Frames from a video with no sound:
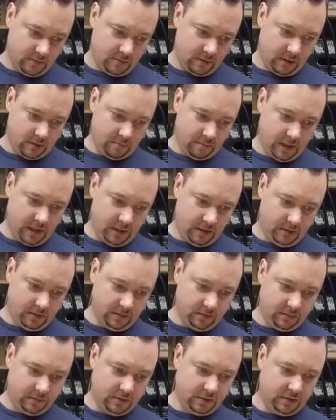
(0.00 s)
what I might
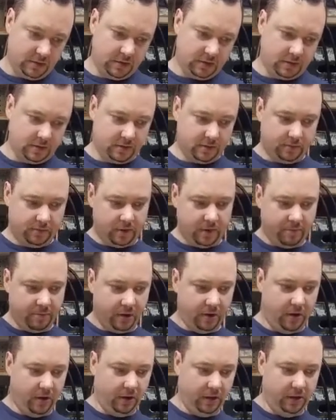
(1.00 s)
do is just rip
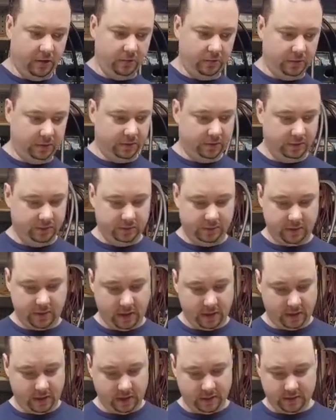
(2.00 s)
it all out
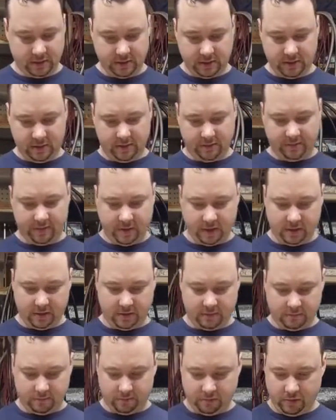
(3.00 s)
and then see if I
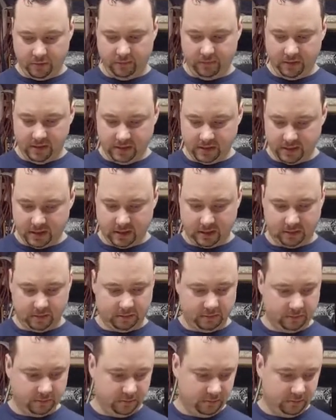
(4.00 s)
can move these in